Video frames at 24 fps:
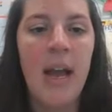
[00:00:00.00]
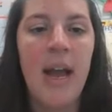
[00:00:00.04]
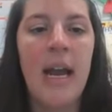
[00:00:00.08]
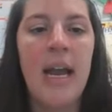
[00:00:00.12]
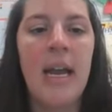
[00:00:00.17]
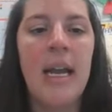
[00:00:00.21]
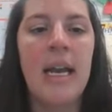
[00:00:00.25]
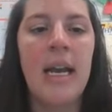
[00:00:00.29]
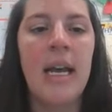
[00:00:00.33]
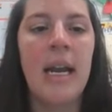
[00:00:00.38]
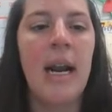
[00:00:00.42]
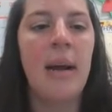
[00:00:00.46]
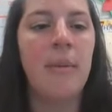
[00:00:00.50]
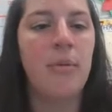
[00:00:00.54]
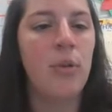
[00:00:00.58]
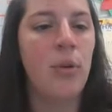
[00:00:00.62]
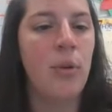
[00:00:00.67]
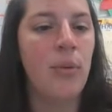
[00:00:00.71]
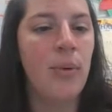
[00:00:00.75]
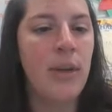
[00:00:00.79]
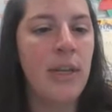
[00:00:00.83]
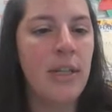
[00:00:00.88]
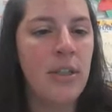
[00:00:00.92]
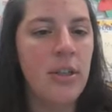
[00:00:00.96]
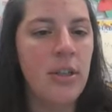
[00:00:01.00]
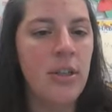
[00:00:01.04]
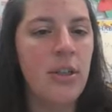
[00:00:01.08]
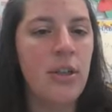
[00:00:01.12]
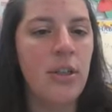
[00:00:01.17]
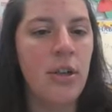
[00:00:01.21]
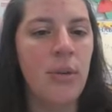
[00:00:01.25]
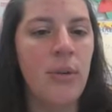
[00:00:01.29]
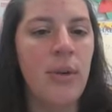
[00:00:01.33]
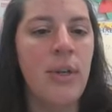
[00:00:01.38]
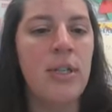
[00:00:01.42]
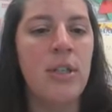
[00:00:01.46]
and I'm going to
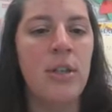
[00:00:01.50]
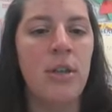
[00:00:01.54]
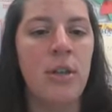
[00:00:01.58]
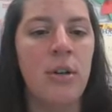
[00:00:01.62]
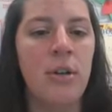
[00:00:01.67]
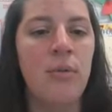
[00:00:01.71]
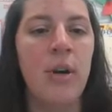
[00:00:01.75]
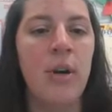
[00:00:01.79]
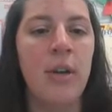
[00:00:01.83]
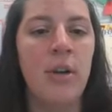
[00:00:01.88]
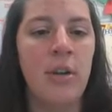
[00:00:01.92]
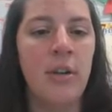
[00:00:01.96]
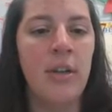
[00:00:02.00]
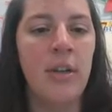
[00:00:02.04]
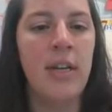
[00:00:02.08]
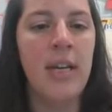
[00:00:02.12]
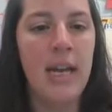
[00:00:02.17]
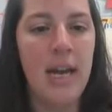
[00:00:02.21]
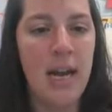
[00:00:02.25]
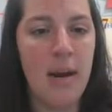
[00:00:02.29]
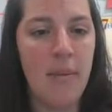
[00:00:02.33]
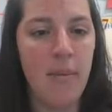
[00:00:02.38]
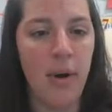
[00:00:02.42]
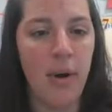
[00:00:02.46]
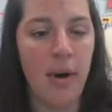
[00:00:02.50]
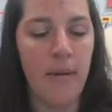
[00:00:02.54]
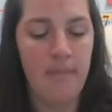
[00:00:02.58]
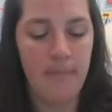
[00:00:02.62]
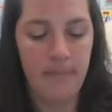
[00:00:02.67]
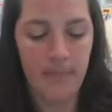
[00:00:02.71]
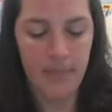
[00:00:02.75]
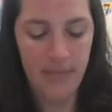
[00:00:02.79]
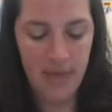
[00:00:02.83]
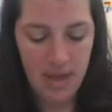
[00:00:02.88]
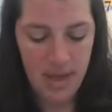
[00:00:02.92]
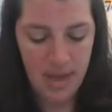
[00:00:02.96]
show it to you under the camera.
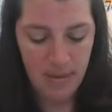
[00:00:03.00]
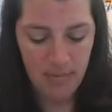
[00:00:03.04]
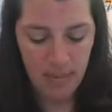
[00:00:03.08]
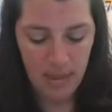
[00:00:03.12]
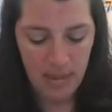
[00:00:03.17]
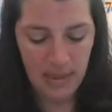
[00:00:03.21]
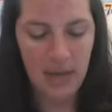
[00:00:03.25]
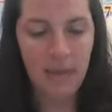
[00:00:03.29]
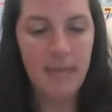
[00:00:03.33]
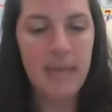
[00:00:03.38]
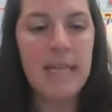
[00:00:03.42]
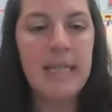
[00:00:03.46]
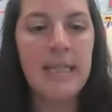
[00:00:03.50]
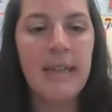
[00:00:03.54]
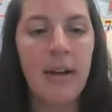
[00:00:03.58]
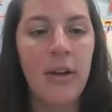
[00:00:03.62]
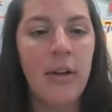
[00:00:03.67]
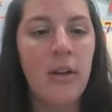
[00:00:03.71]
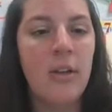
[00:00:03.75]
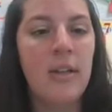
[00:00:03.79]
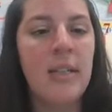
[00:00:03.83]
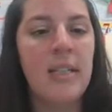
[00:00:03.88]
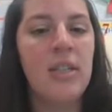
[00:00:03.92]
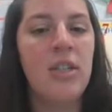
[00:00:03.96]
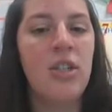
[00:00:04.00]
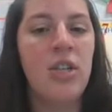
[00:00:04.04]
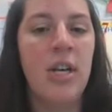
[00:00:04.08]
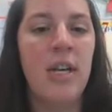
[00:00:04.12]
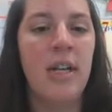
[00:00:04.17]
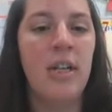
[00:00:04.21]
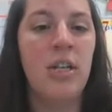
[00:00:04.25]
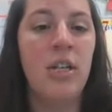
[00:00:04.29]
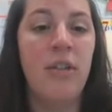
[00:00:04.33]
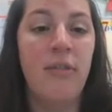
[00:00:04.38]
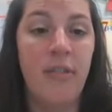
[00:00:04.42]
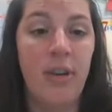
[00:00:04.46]
But let me tell you this
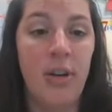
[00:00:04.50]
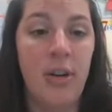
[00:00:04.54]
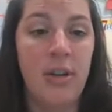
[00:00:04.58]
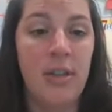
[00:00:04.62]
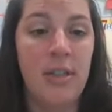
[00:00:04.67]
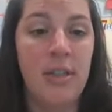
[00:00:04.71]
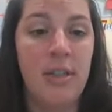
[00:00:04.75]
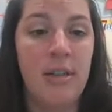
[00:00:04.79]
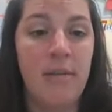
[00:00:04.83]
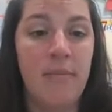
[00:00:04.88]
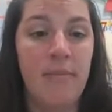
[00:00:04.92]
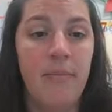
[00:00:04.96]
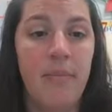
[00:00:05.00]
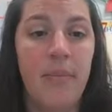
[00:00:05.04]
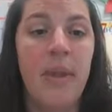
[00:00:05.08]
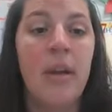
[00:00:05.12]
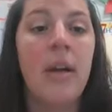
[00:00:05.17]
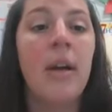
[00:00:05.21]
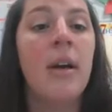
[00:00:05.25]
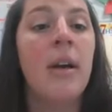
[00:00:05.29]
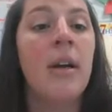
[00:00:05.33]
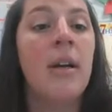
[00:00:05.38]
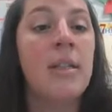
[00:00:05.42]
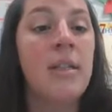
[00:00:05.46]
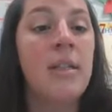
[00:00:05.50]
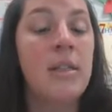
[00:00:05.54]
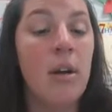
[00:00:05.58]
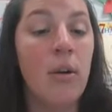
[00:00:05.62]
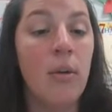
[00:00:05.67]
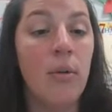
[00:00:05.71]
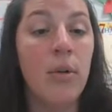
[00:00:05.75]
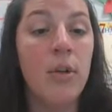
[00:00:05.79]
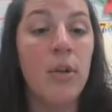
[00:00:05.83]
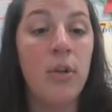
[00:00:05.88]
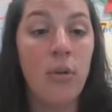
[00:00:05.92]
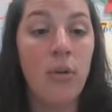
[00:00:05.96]
challenge first.
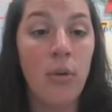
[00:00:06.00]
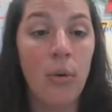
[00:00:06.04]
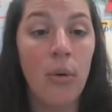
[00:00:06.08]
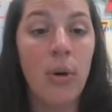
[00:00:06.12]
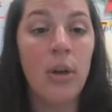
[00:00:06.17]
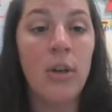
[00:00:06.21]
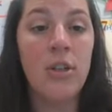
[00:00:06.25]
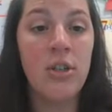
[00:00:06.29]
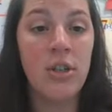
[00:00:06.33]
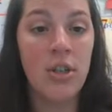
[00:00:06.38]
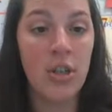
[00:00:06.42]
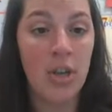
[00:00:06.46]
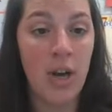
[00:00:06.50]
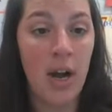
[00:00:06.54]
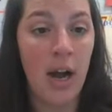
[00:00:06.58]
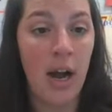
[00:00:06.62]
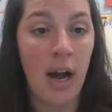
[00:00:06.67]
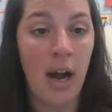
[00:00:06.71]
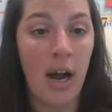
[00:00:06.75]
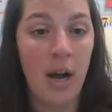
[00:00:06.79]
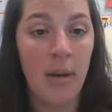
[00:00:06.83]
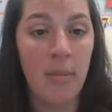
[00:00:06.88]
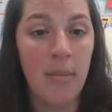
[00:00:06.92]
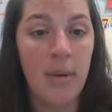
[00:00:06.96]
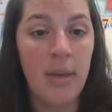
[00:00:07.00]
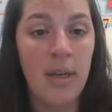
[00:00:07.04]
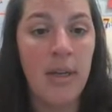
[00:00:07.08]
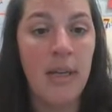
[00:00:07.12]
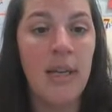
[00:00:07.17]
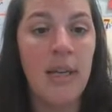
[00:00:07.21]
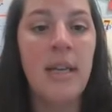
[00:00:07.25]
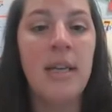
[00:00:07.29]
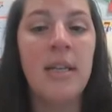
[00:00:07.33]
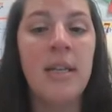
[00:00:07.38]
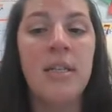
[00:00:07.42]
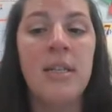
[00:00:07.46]
So your job
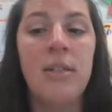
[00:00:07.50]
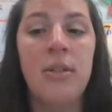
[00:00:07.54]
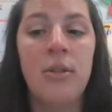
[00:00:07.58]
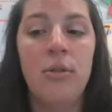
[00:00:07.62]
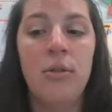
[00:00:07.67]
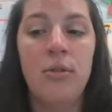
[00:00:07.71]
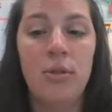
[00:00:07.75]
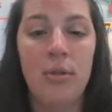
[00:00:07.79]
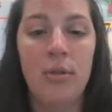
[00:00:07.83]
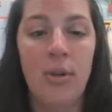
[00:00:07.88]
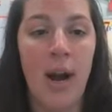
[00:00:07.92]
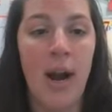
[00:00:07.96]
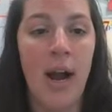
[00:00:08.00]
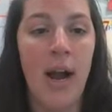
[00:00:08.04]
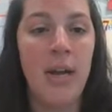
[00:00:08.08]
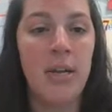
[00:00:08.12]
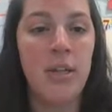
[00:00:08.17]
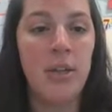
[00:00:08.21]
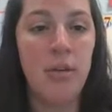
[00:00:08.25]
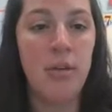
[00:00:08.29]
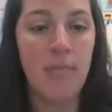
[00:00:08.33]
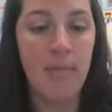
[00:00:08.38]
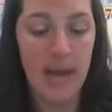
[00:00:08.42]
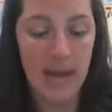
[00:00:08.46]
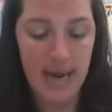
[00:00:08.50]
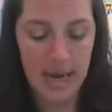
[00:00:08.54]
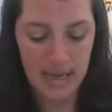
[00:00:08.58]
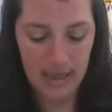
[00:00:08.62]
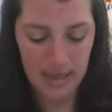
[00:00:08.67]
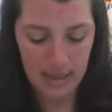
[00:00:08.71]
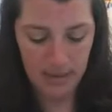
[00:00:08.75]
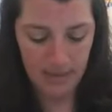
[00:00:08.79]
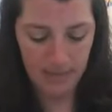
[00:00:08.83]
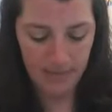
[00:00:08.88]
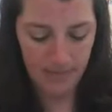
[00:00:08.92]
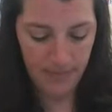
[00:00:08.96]
is to try to
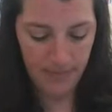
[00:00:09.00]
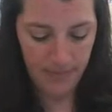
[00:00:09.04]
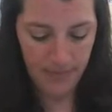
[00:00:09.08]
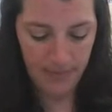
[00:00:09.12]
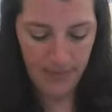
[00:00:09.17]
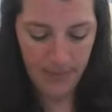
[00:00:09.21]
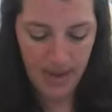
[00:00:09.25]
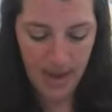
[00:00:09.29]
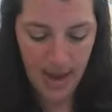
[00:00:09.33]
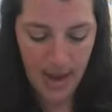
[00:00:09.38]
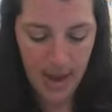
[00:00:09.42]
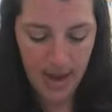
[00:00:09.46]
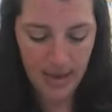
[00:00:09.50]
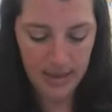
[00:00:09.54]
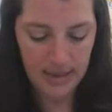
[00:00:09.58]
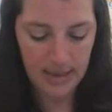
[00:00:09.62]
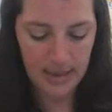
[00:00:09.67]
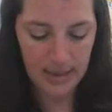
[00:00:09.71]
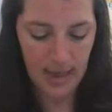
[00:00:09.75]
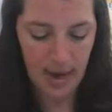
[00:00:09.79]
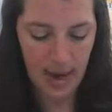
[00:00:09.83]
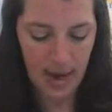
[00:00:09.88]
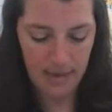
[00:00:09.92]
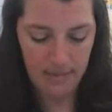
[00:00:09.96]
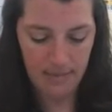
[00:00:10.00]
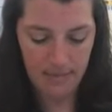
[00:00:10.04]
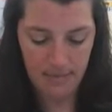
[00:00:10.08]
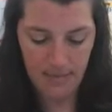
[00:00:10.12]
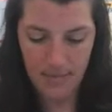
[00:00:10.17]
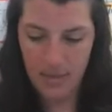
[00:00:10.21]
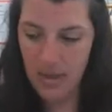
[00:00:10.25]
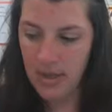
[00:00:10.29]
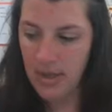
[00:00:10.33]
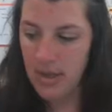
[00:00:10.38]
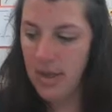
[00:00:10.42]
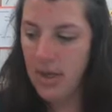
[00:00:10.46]
make a hexagon.
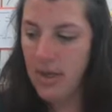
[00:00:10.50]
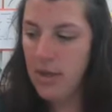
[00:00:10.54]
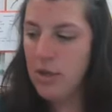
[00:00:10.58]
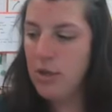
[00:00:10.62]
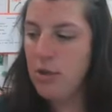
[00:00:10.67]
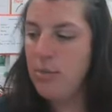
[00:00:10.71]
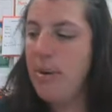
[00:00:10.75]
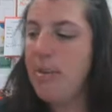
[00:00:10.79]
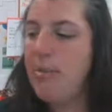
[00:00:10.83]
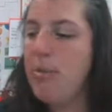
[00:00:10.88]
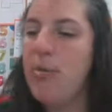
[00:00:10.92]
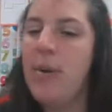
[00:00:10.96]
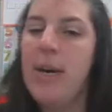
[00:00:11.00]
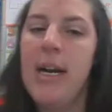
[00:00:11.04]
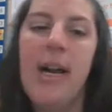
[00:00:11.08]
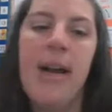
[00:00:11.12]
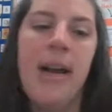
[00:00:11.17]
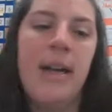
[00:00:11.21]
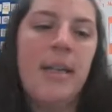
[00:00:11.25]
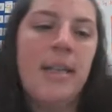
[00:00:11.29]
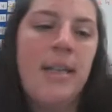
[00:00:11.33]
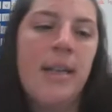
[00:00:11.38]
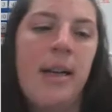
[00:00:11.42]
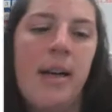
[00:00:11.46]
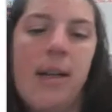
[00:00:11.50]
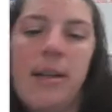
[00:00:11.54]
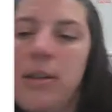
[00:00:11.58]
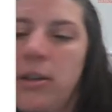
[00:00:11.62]
Do you remember what a hexagon